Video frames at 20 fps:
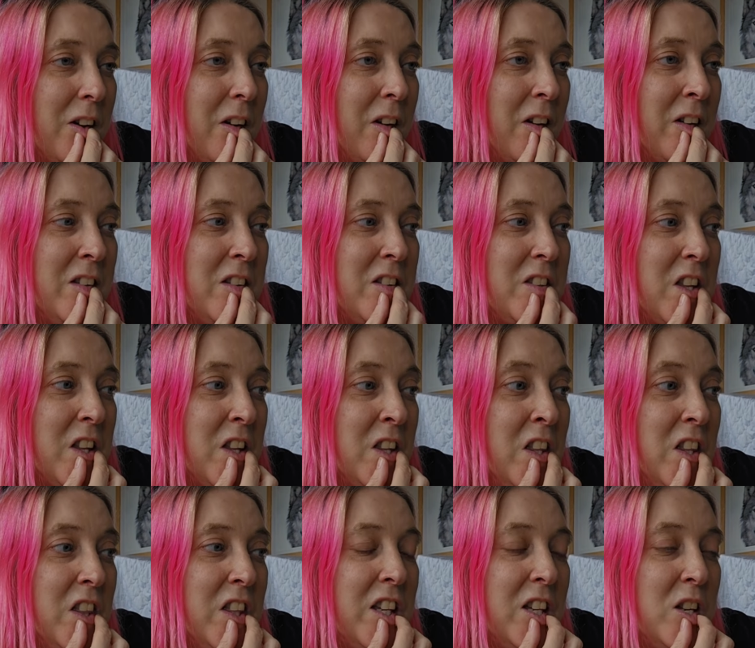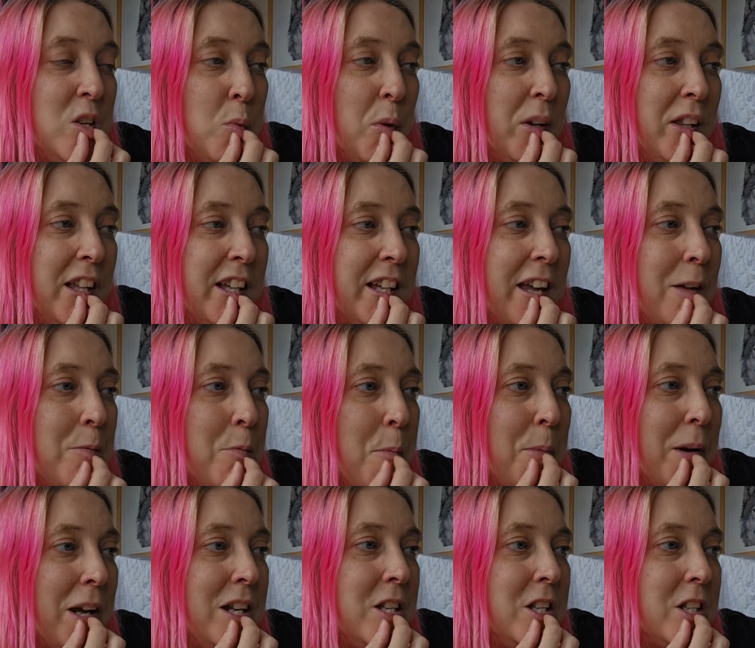the thing is, when they came
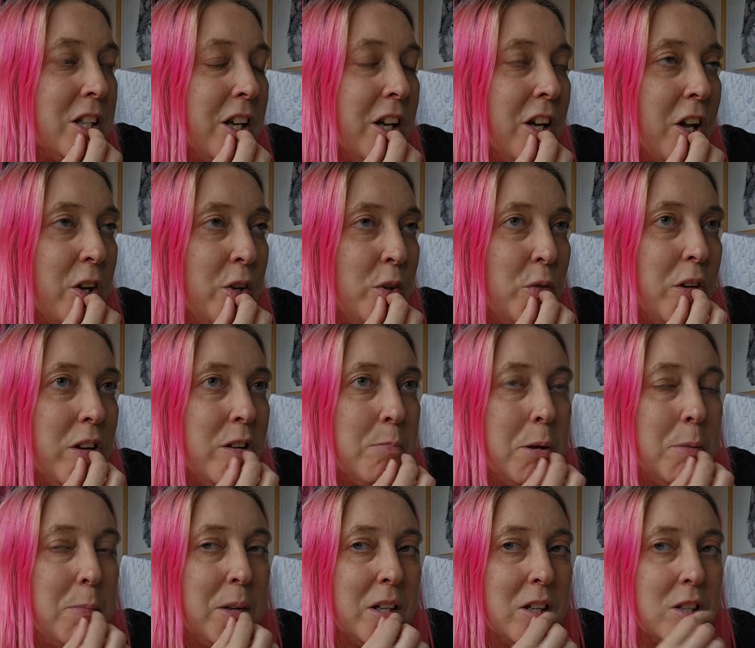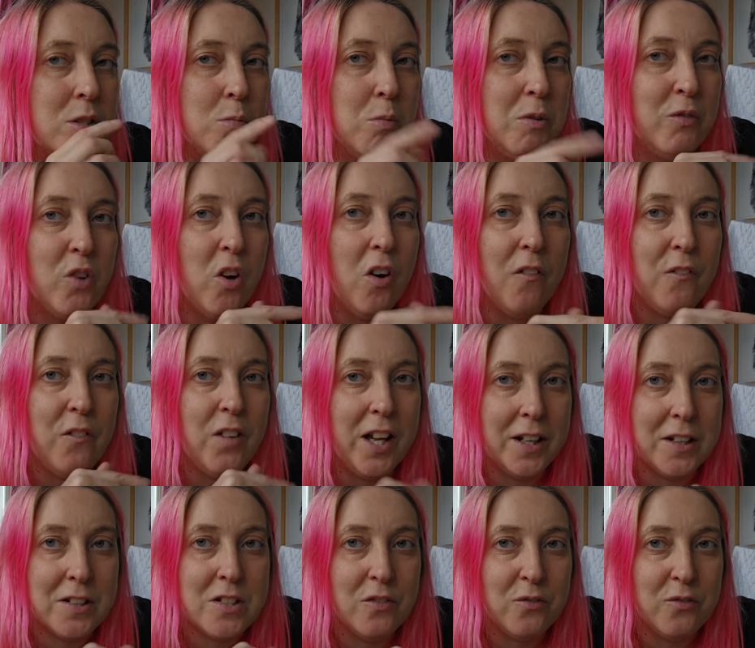and painted it, it annoyed me because we've got
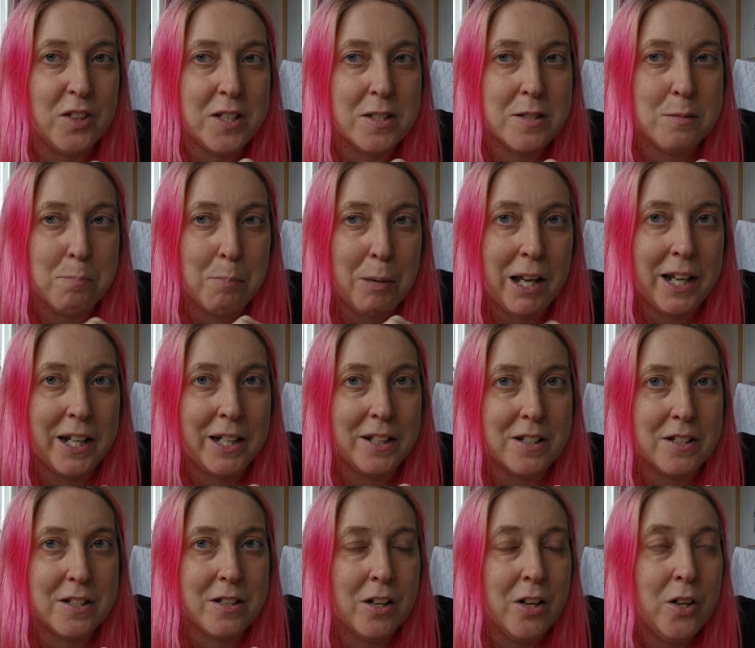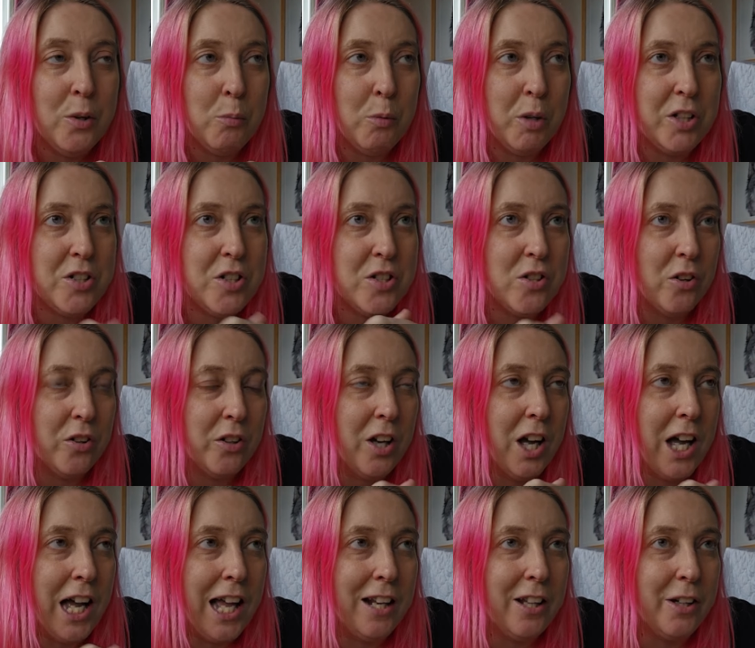flecks of this paint, which is
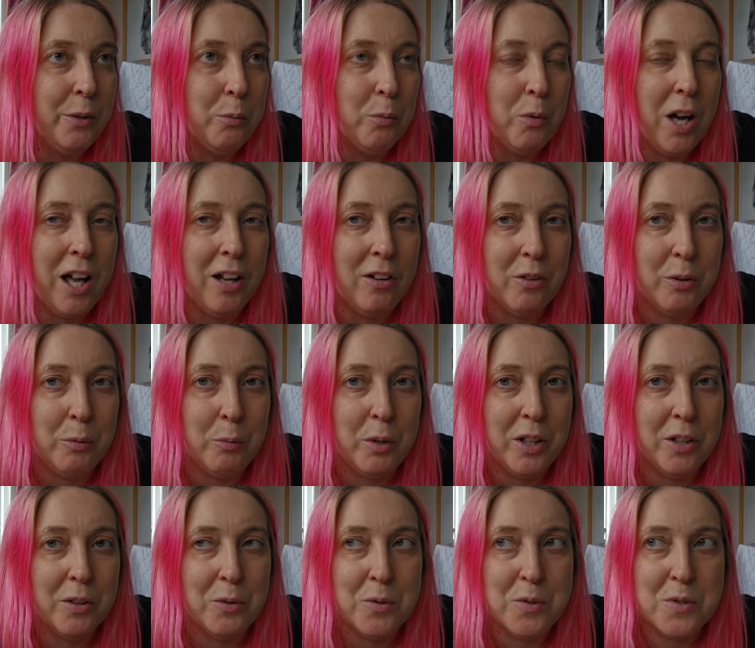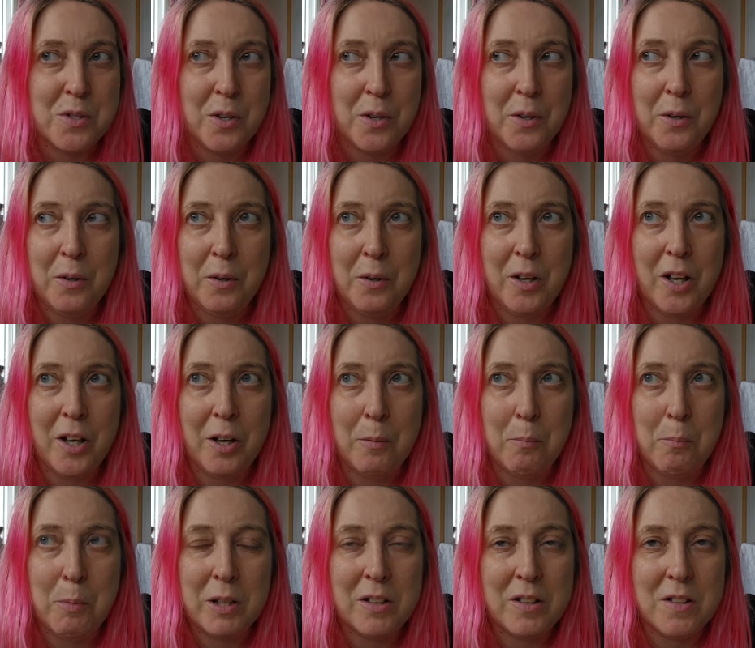on our alloy wheels,
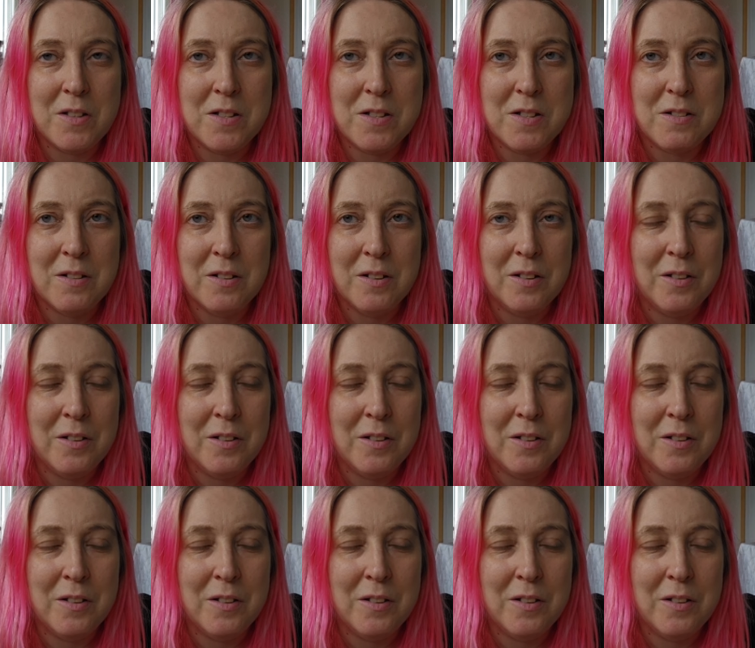because